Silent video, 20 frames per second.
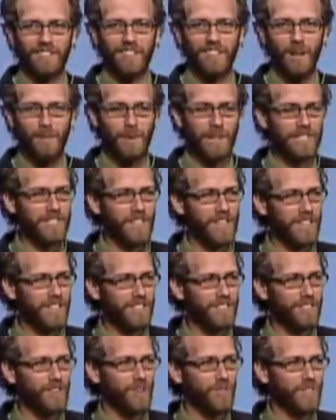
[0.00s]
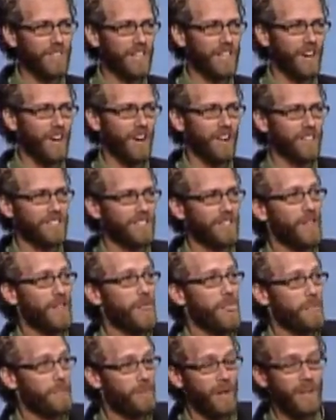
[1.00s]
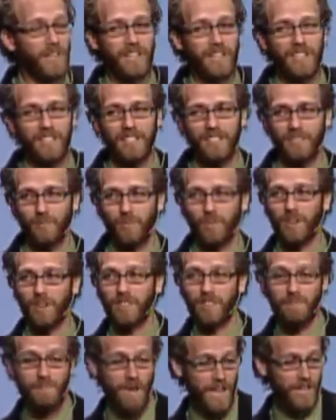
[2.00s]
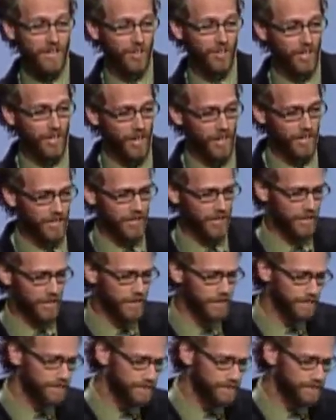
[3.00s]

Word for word: I'm not saying it's the only cause, but it is one of the major causes.